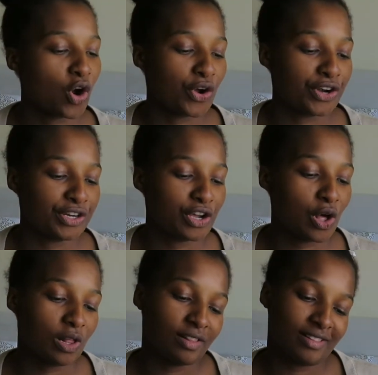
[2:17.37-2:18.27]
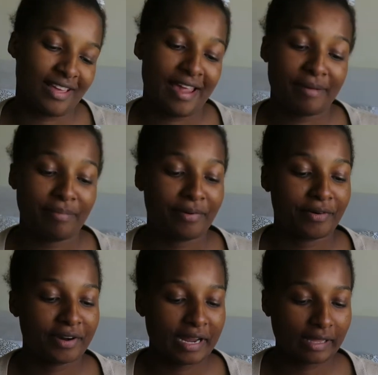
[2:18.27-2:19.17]
on all hair
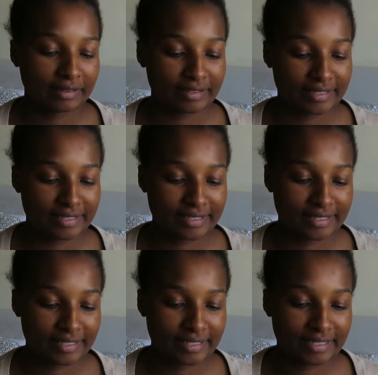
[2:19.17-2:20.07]
products.